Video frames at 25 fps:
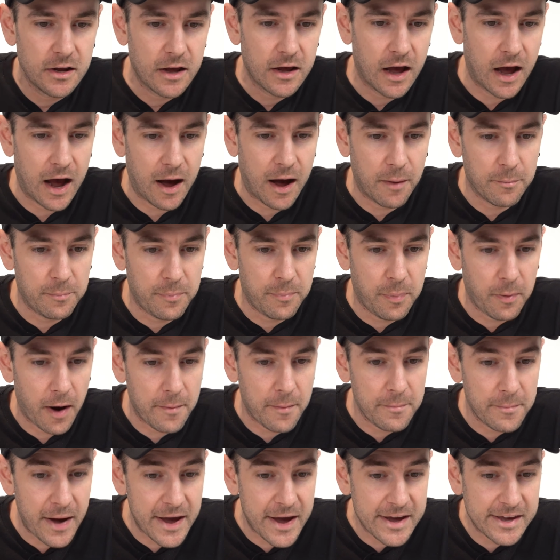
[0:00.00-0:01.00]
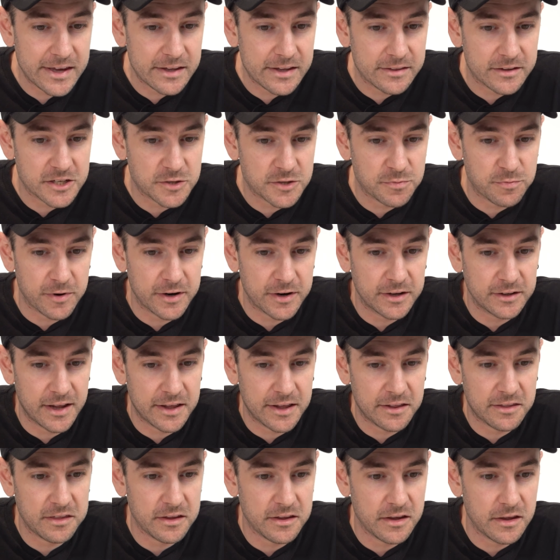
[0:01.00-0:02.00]
By making the spring
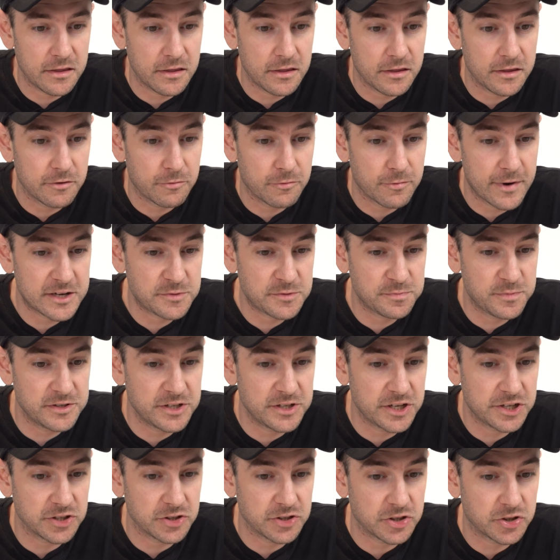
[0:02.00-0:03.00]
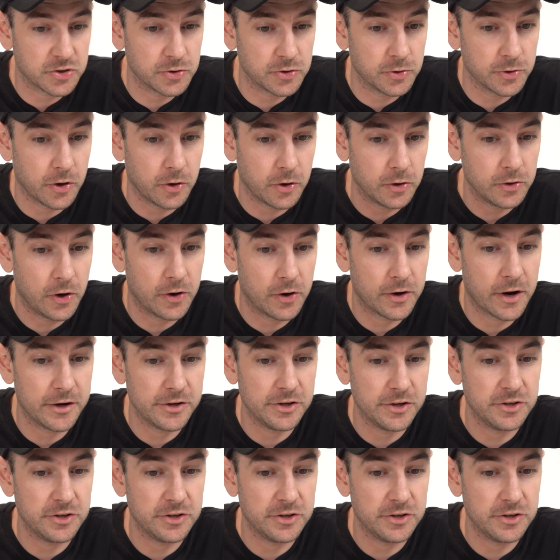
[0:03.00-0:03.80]
length in the rest position shorter or longer,